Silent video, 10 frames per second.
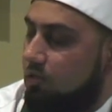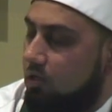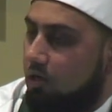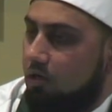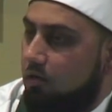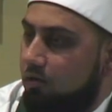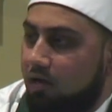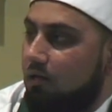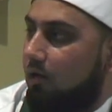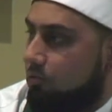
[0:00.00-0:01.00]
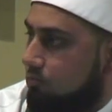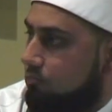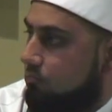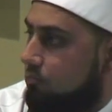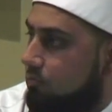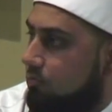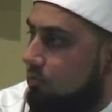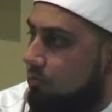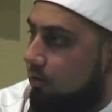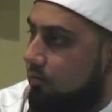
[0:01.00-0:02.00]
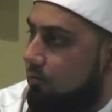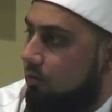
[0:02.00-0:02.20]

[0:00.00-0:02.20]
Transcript: uh, not allowed, right?